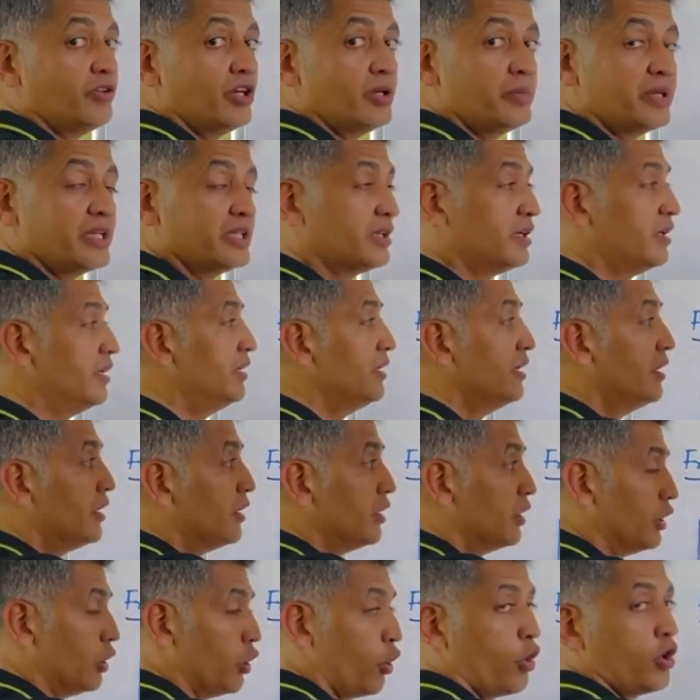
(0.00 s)
will be the
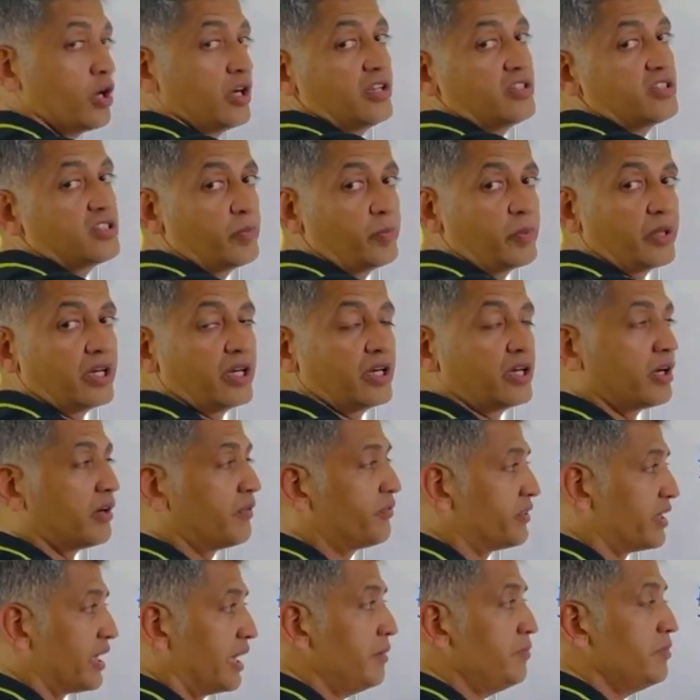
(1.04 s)
longest period
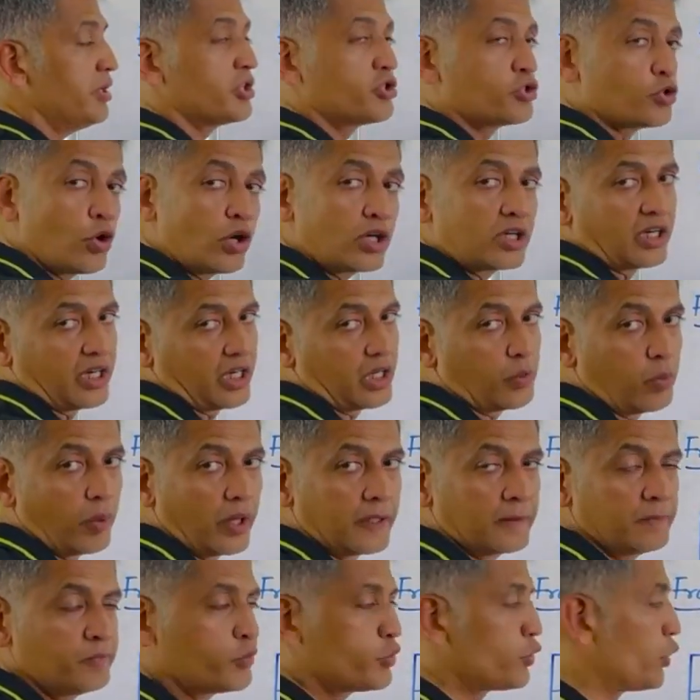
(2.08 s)
of time, it's not
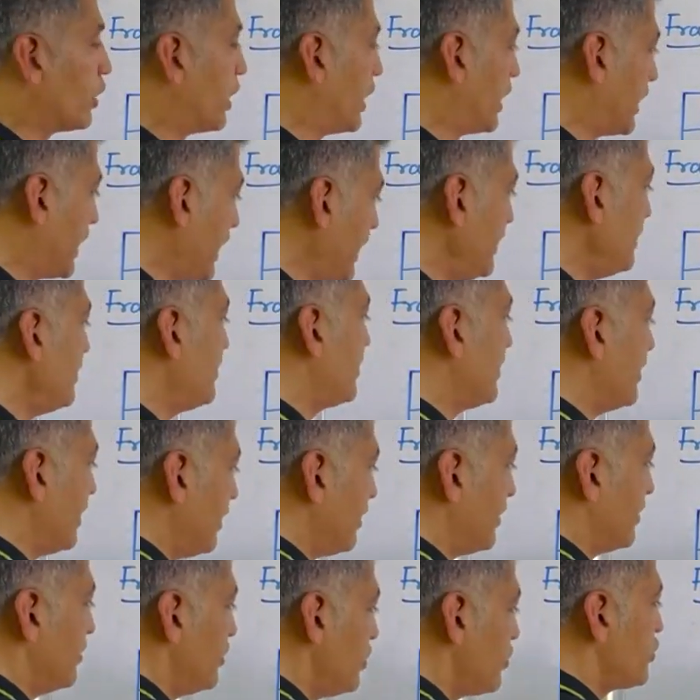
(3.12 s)
required. So again here
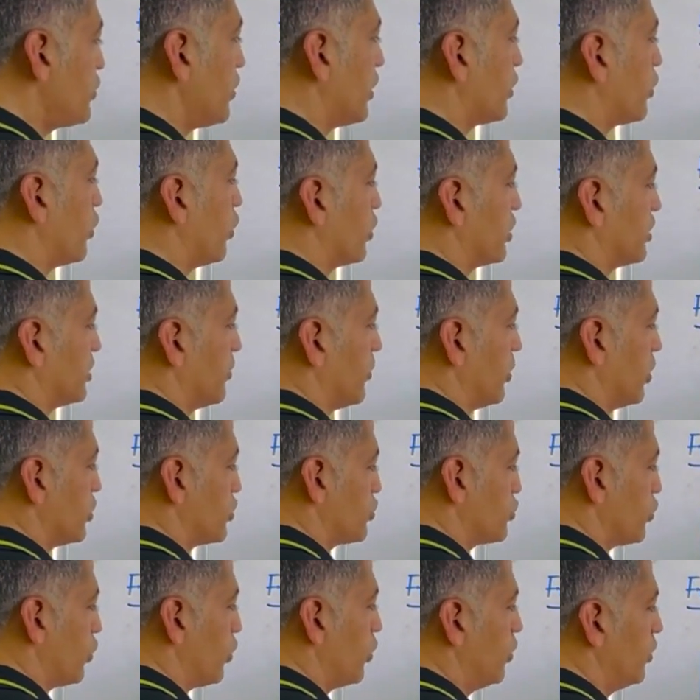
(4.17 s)
in this algorithm
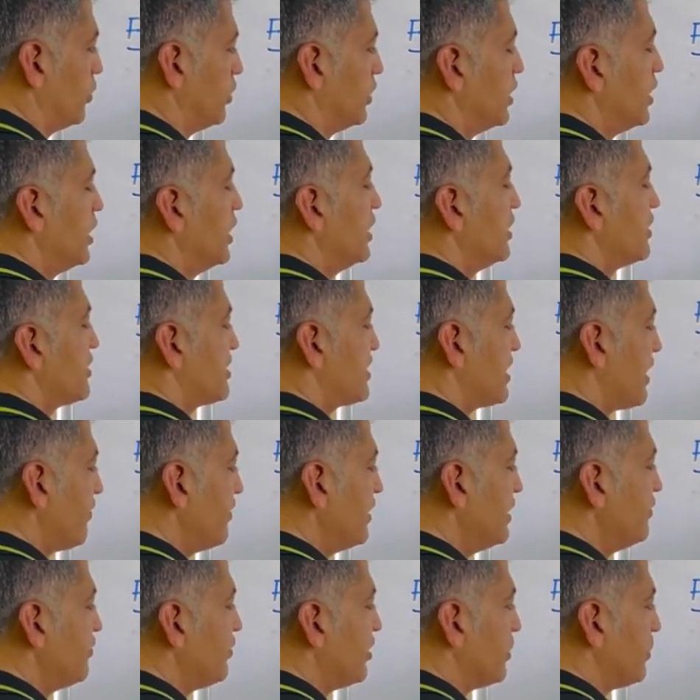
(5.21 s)
also,
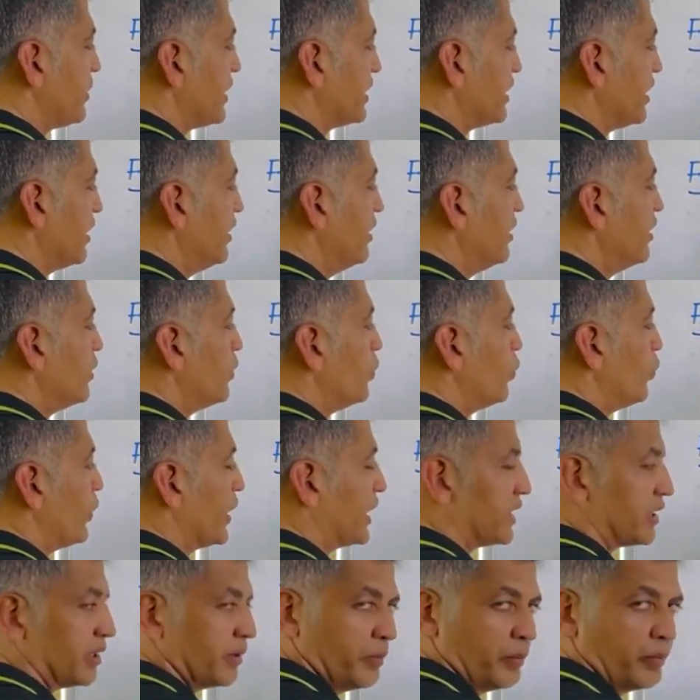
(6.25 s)
7 will be the
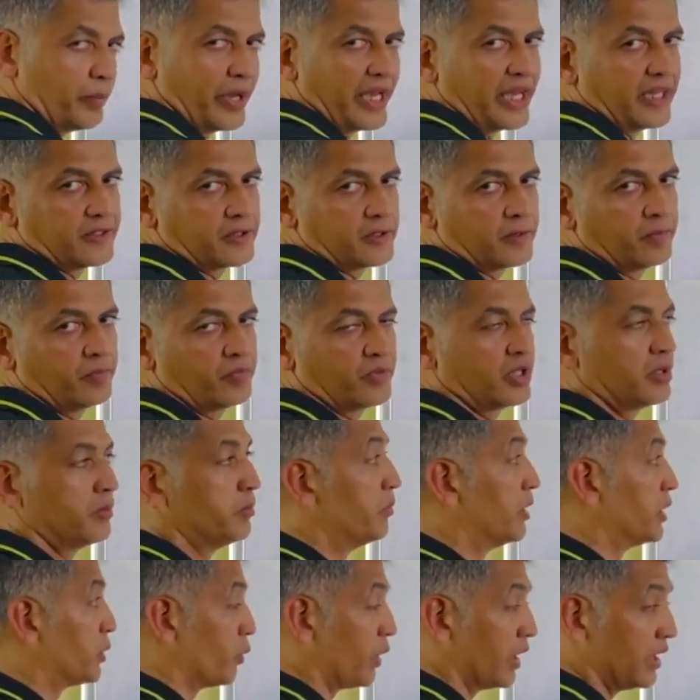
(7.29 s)
victim page.
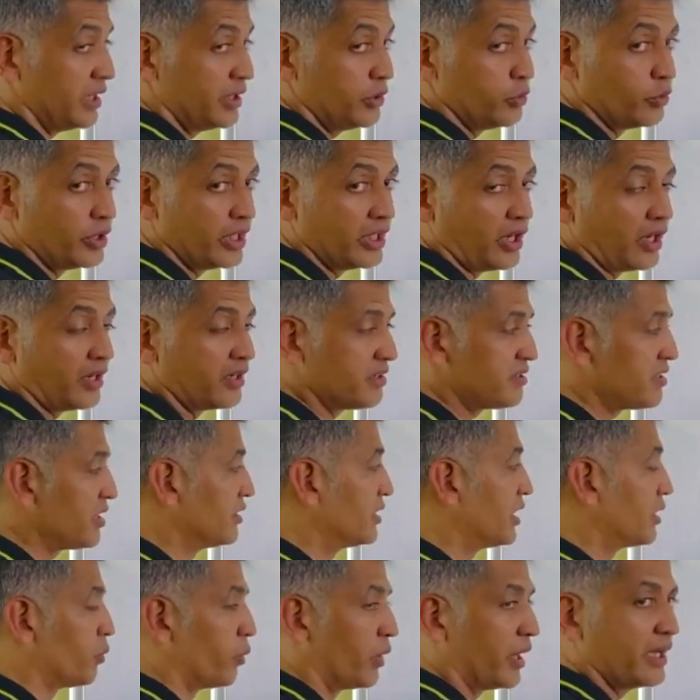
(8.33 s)
But only you need to understand
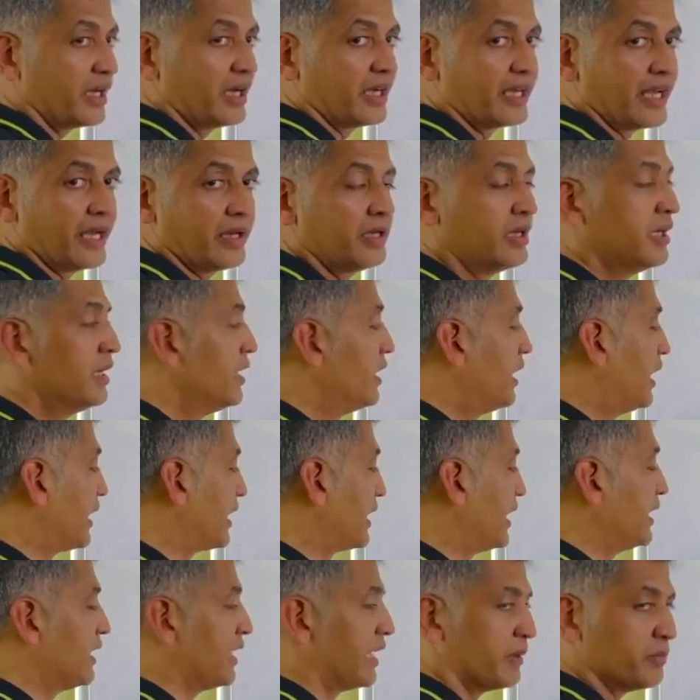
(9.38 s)
that why again
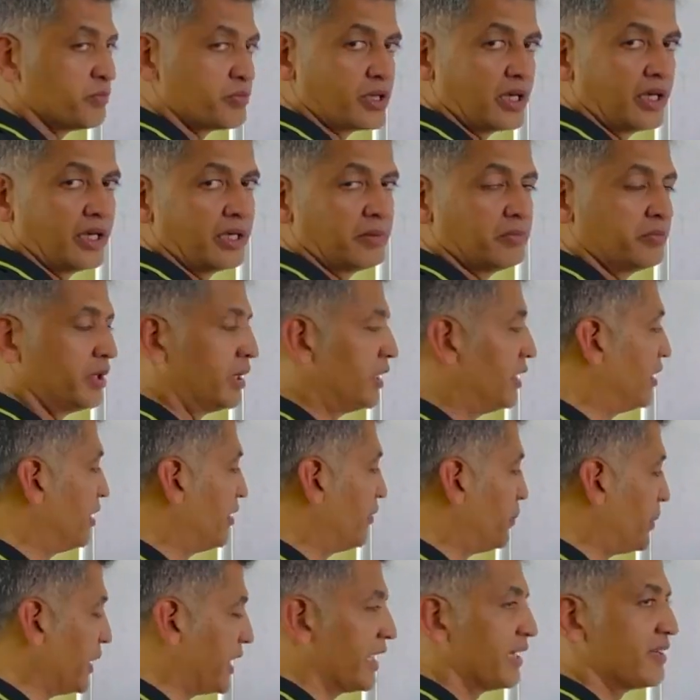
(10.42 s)

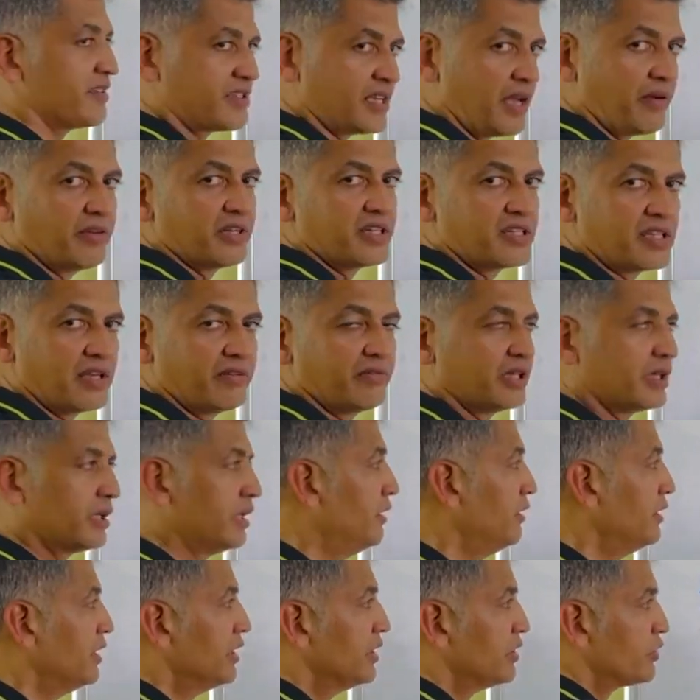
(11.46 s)
I'm picking 7 now.
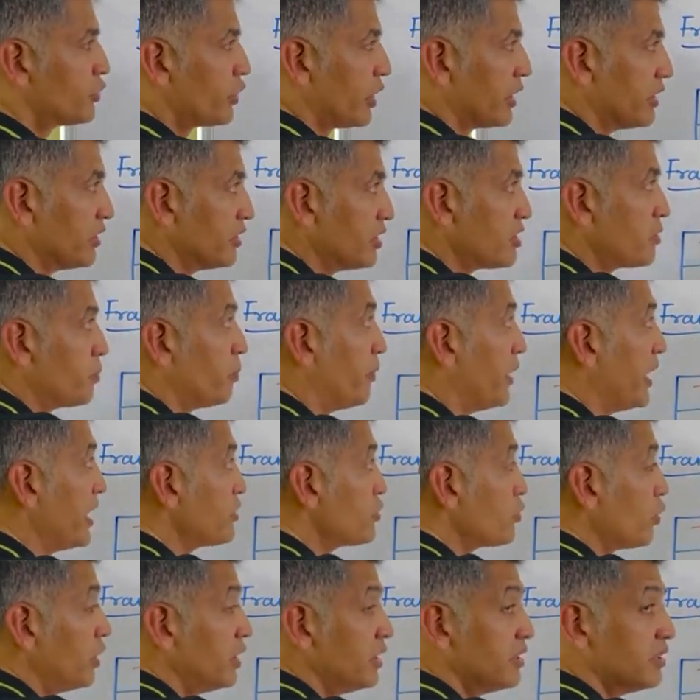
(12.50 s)
So in this,
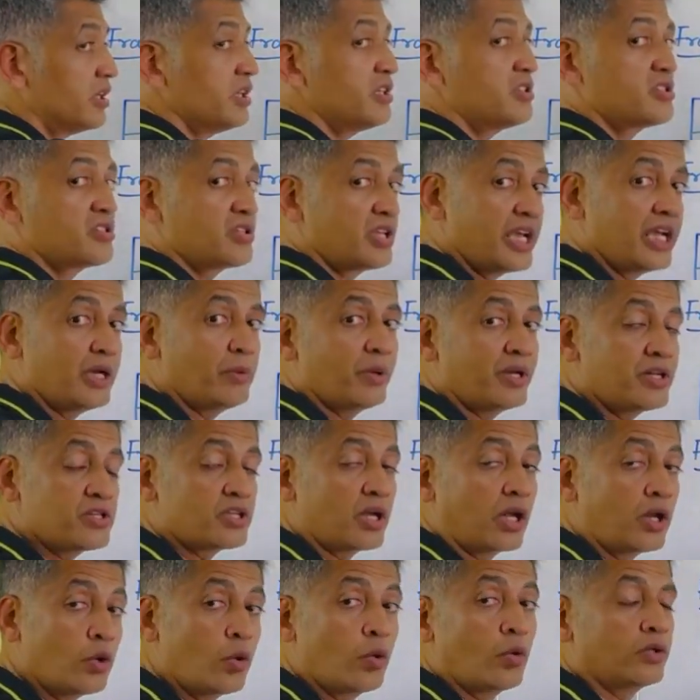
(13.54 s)
based on this sequence
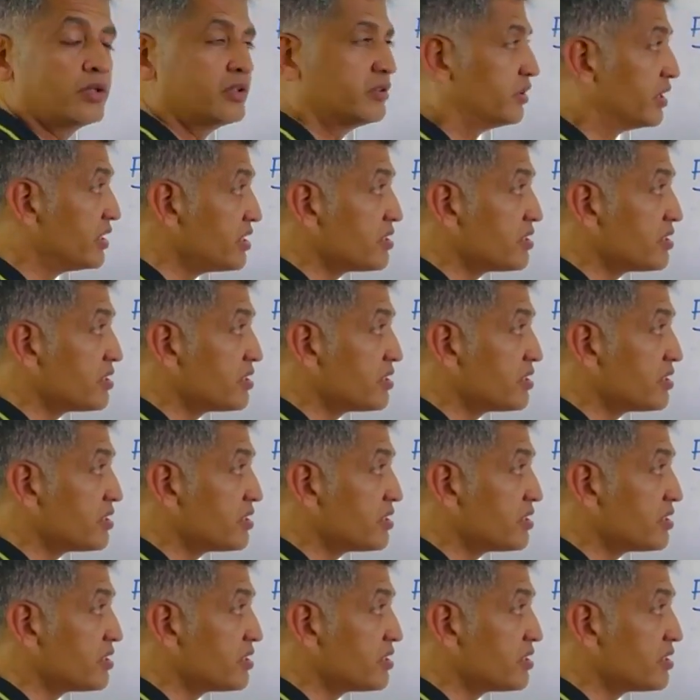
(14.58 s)
alone,